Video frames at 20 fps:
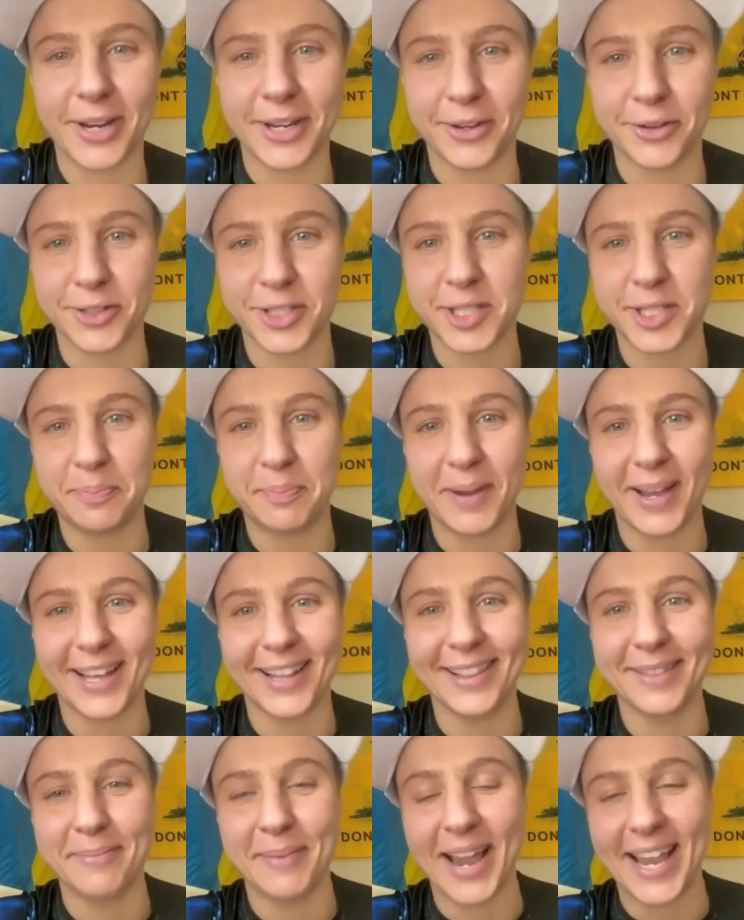when you
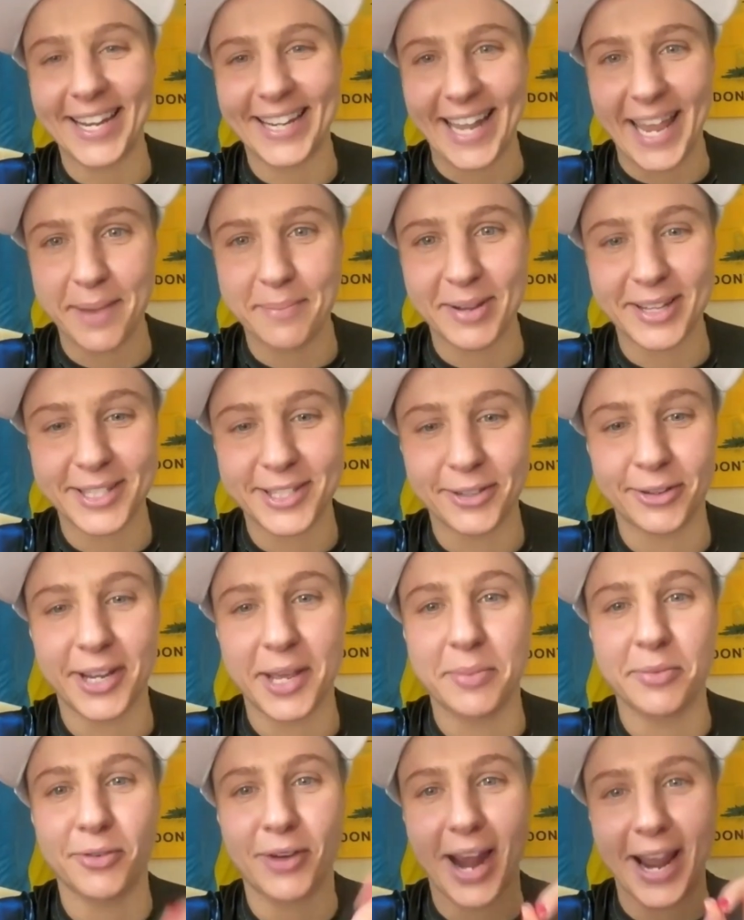spell my name and
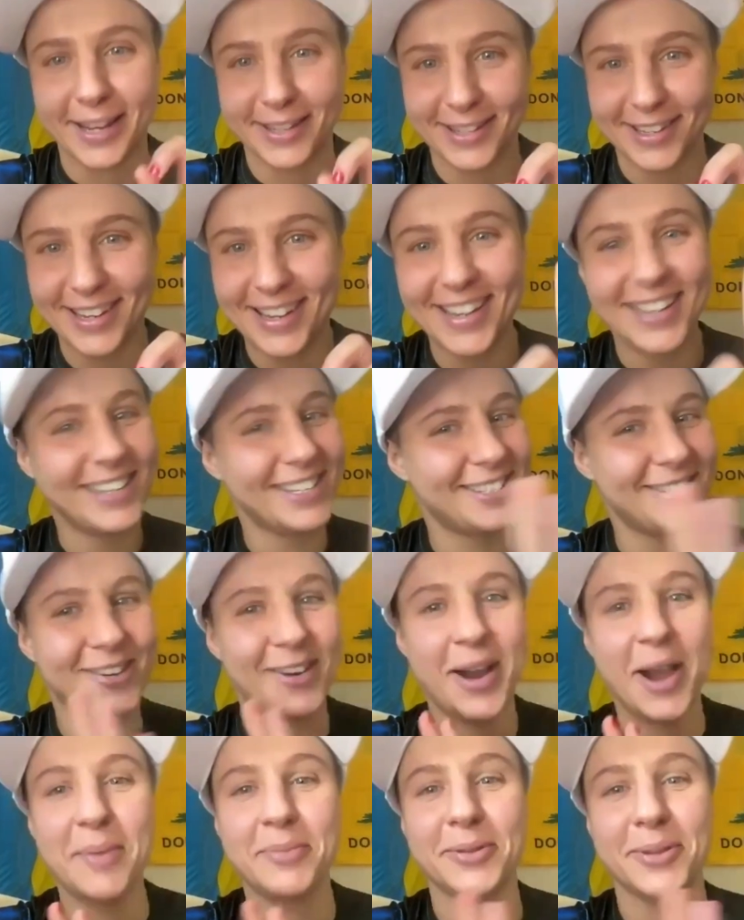surname right.
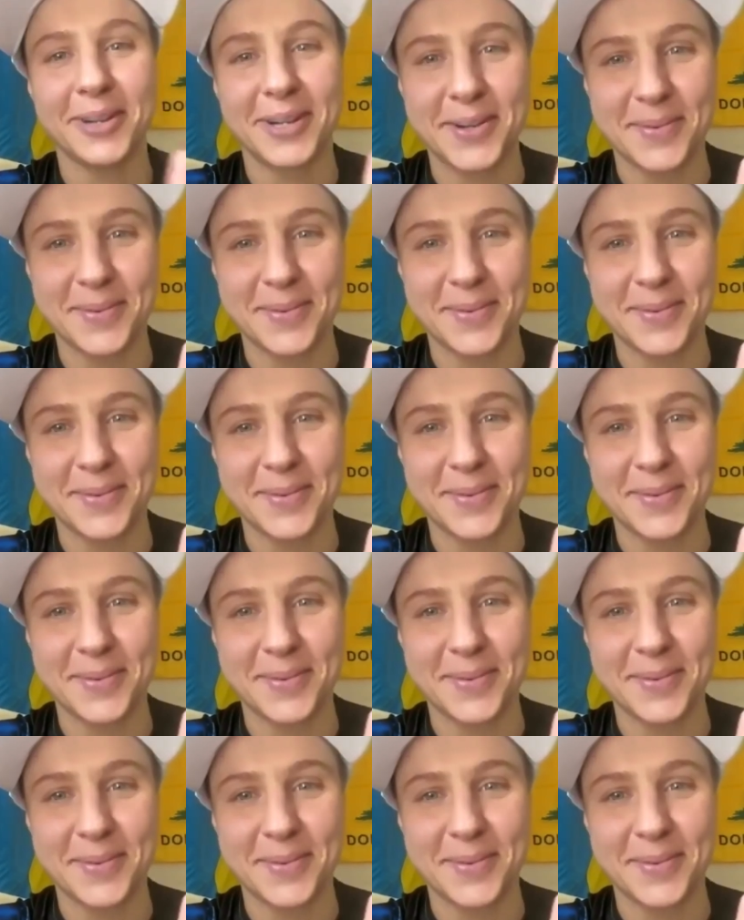So I'm